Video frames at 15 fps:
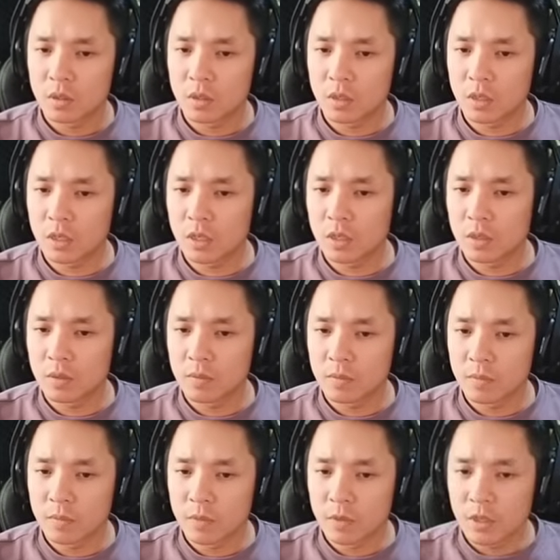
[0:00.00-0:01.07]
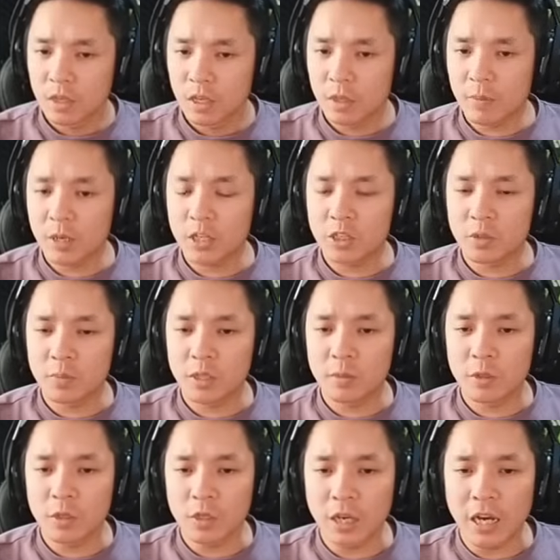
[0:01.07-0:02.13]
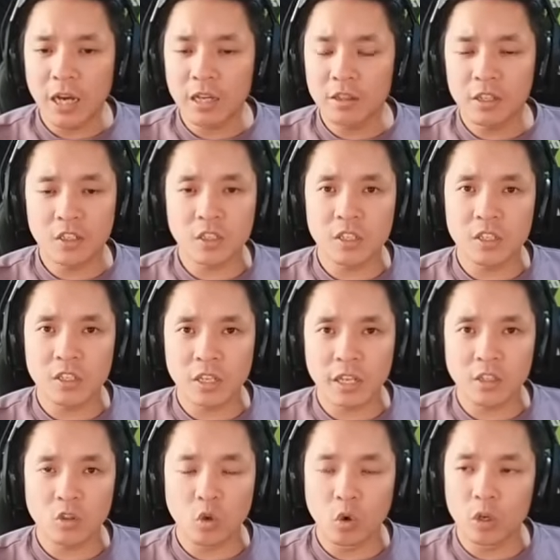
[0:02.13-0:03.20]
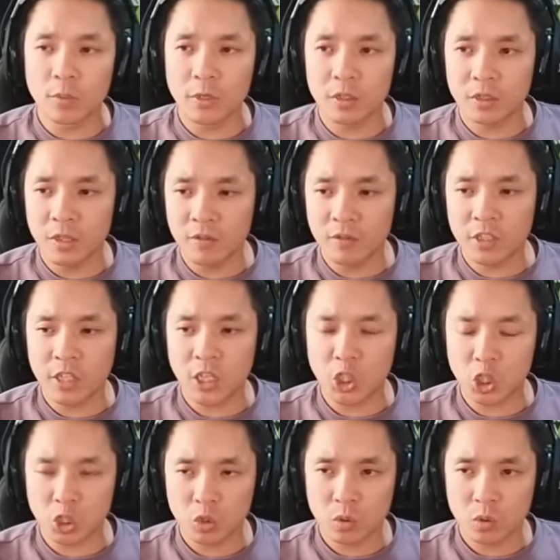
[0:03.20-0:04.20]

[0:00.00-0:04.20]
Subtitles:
Yeah. Hey, Pasha Bimo. This is a tournament, invitational.